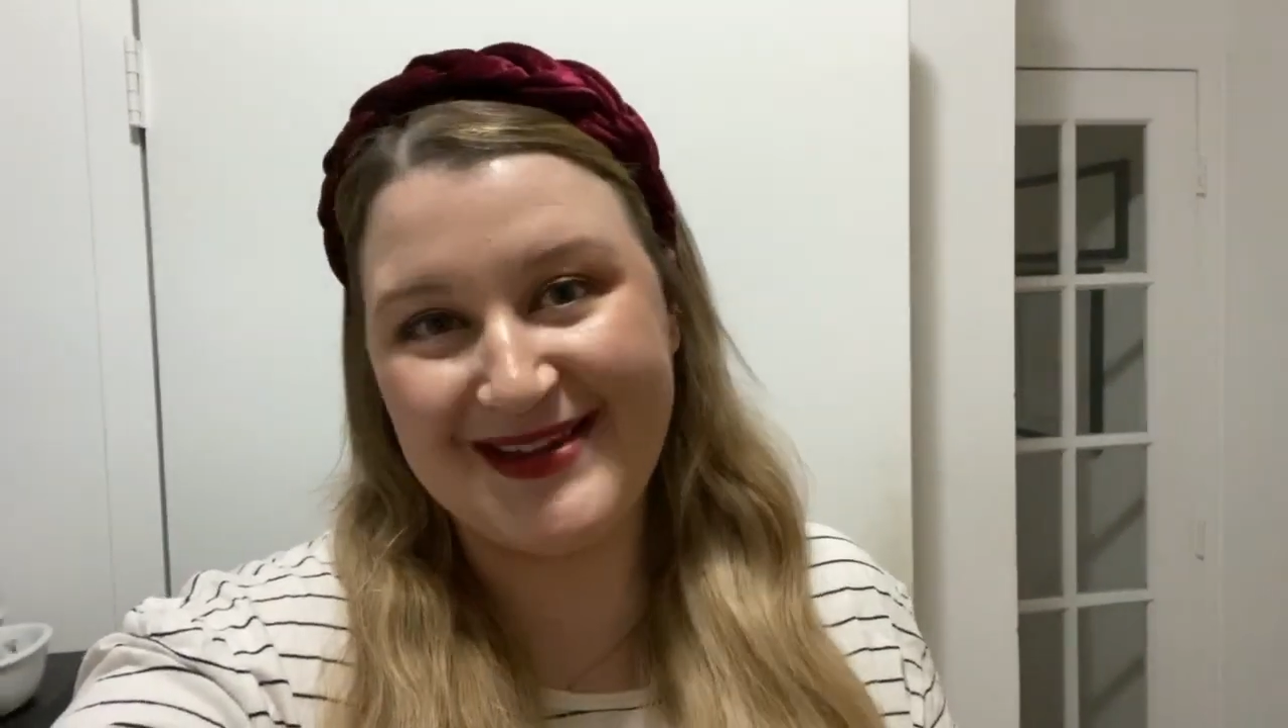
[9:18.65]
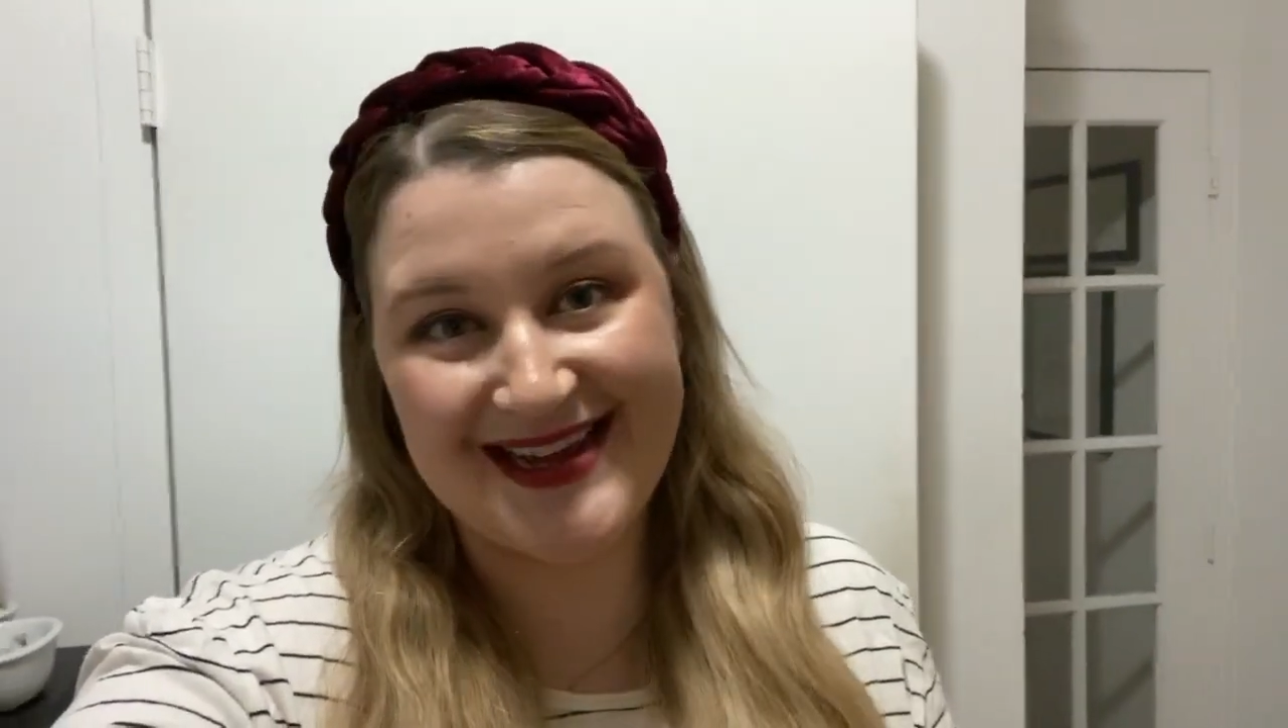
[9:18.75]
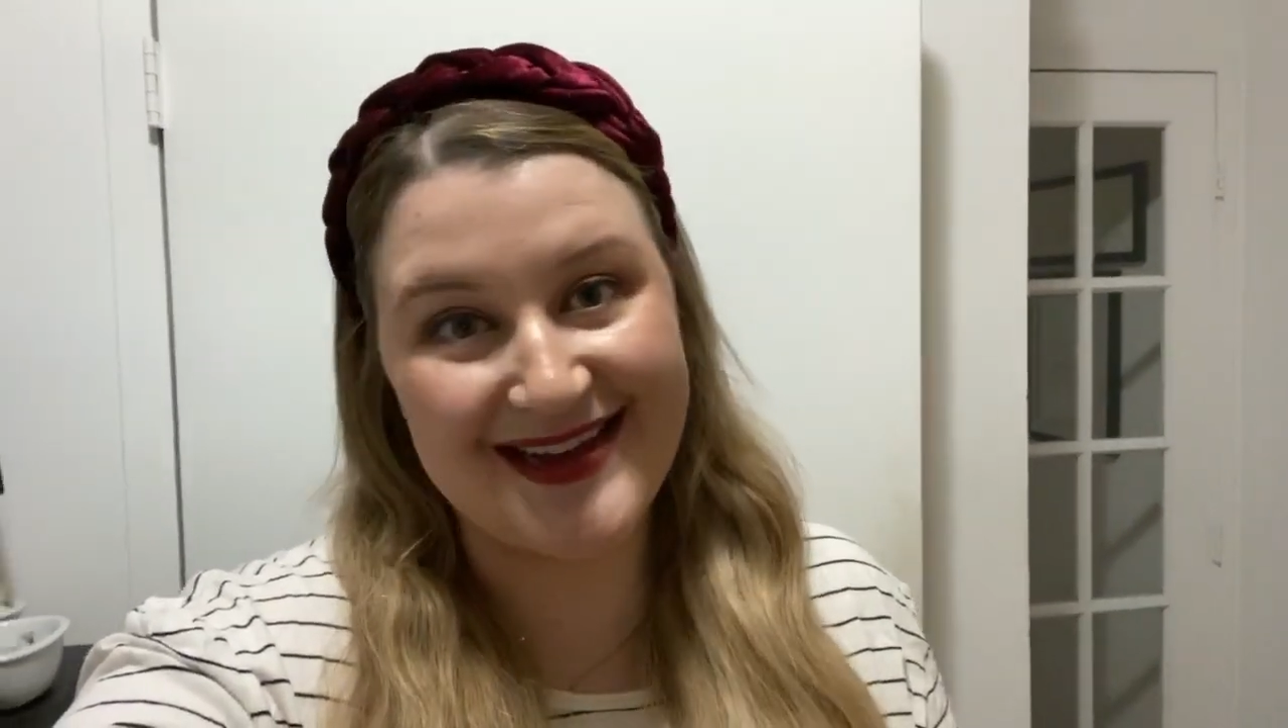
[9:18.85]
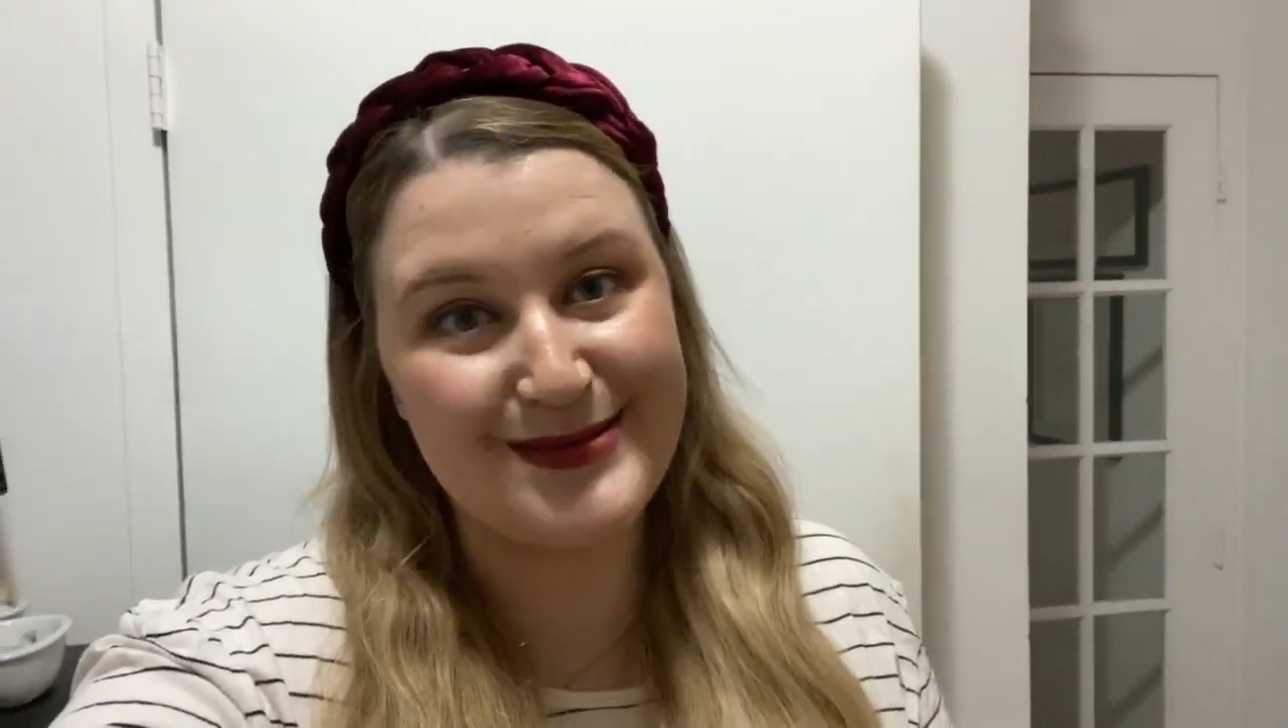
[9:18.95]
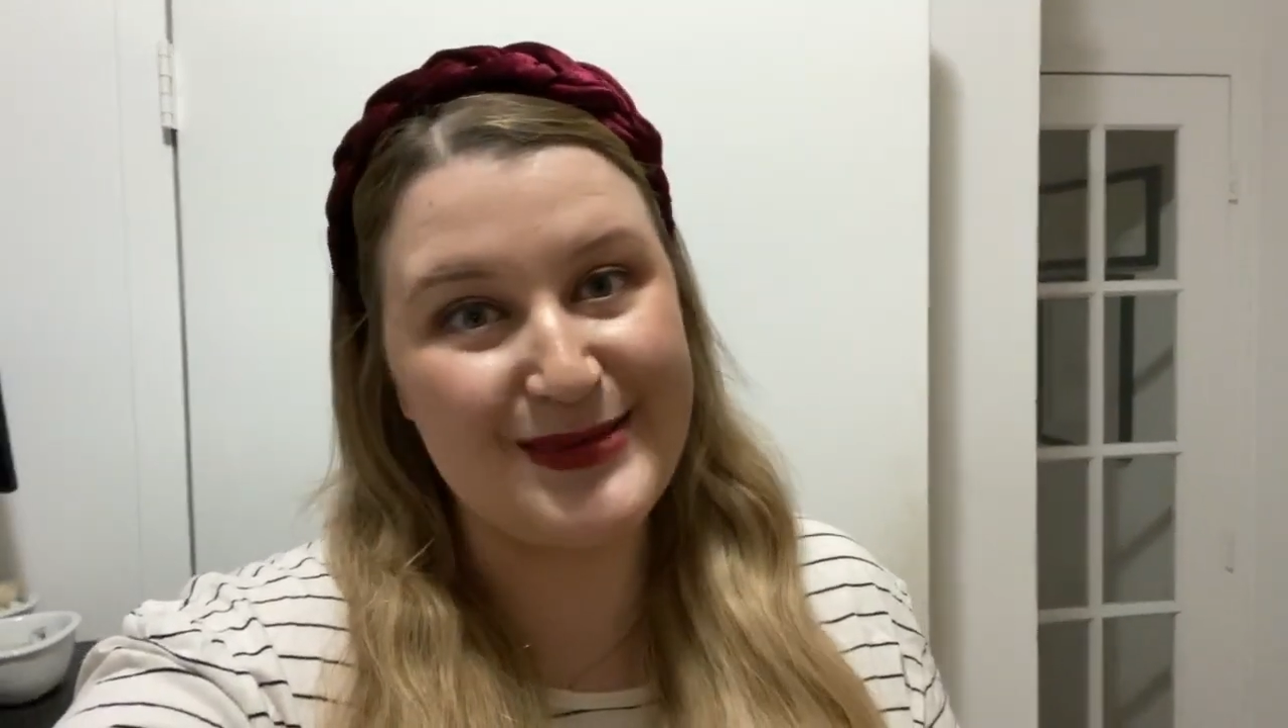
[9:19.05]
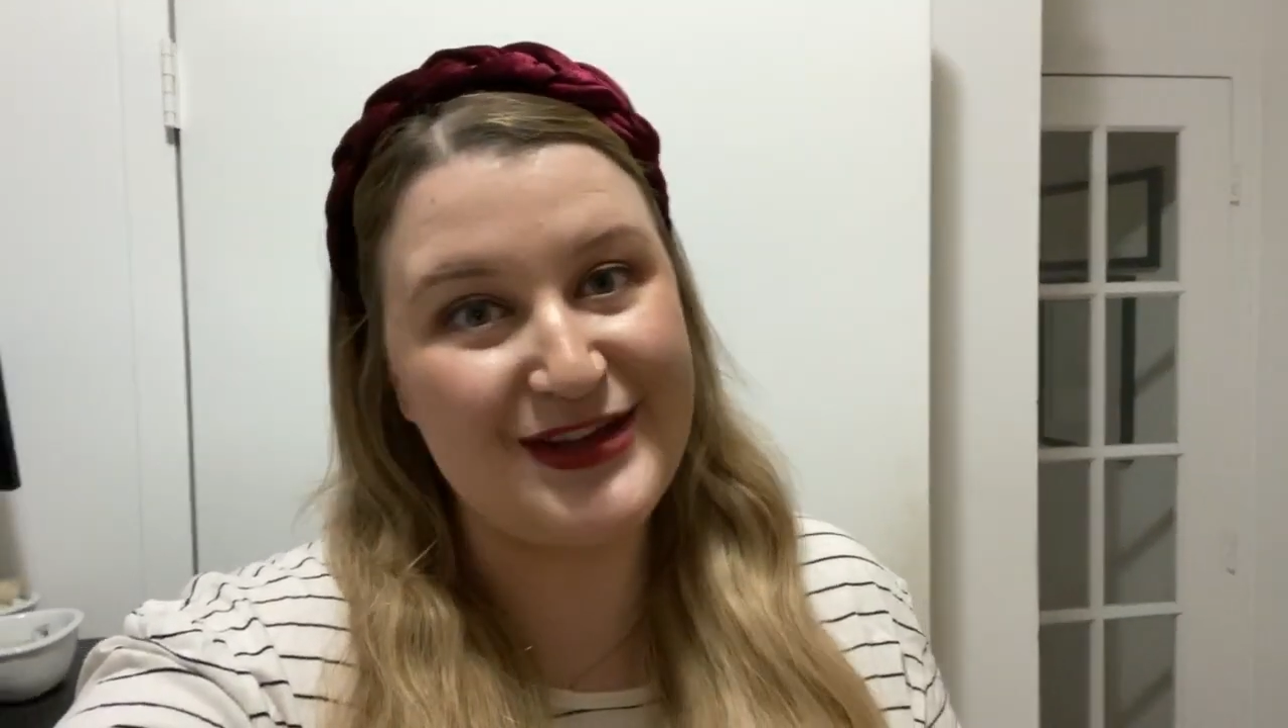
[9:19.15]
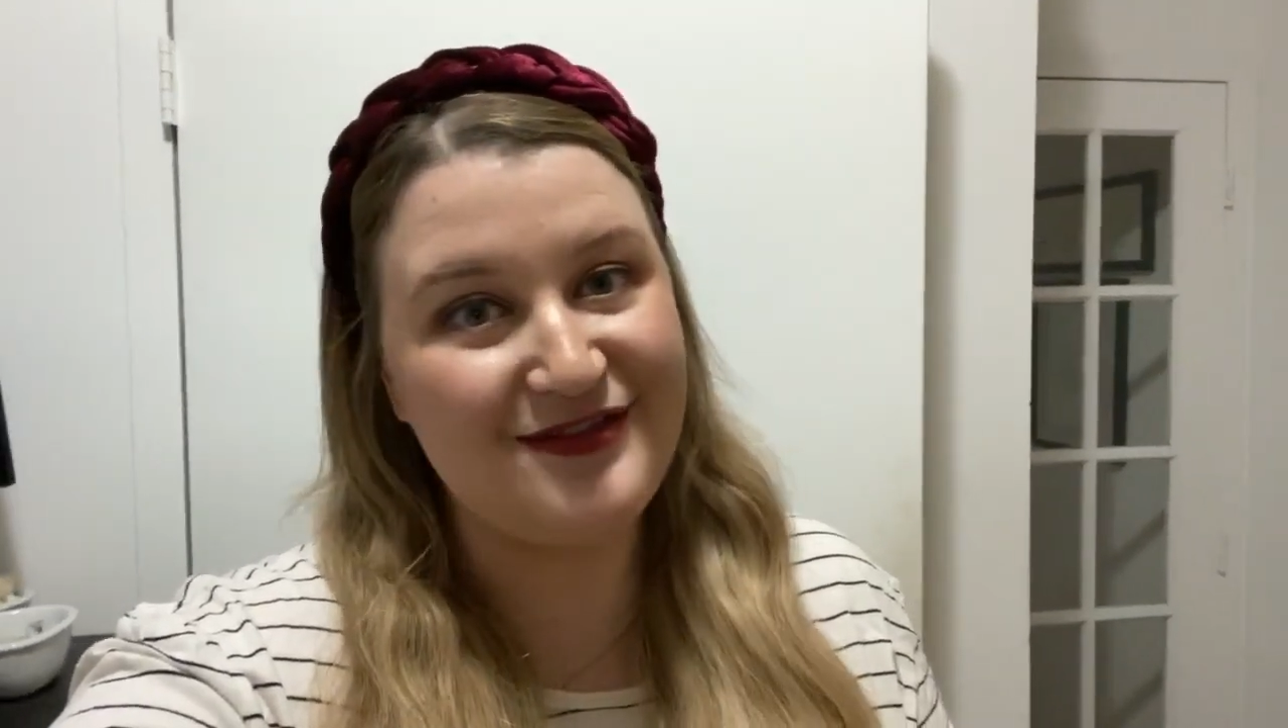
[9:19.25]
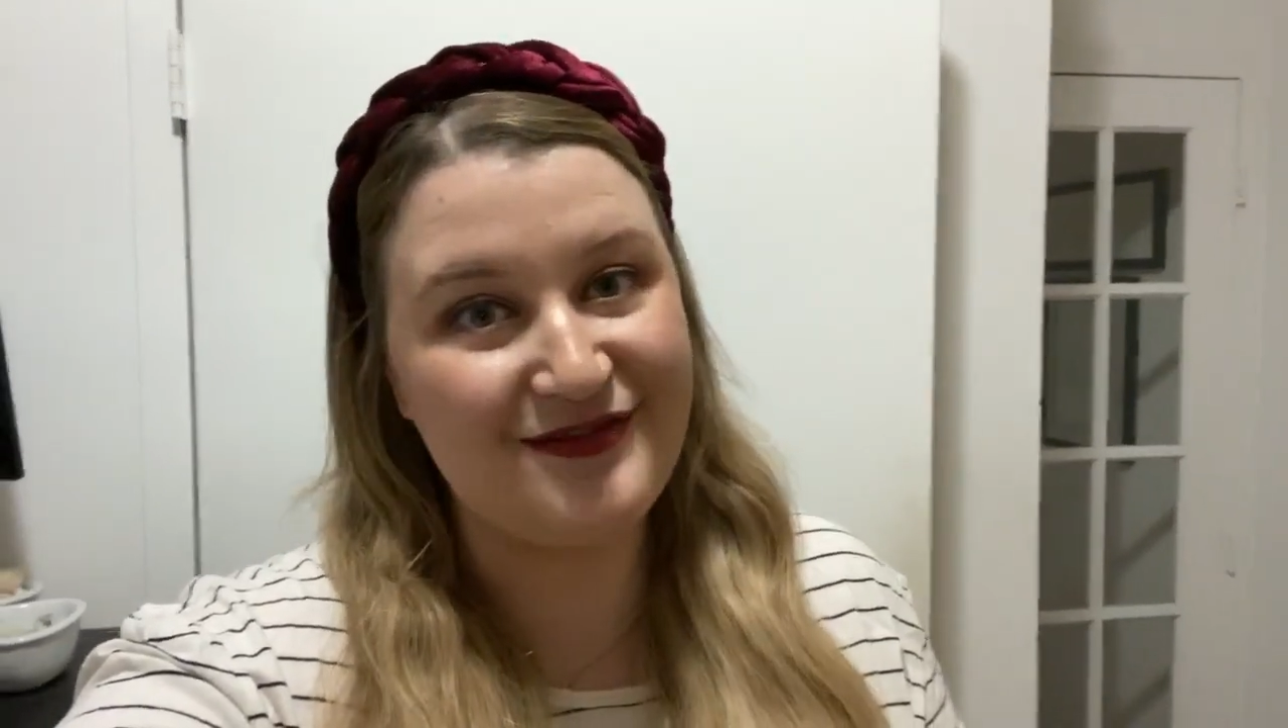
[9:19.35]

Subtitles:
take some cute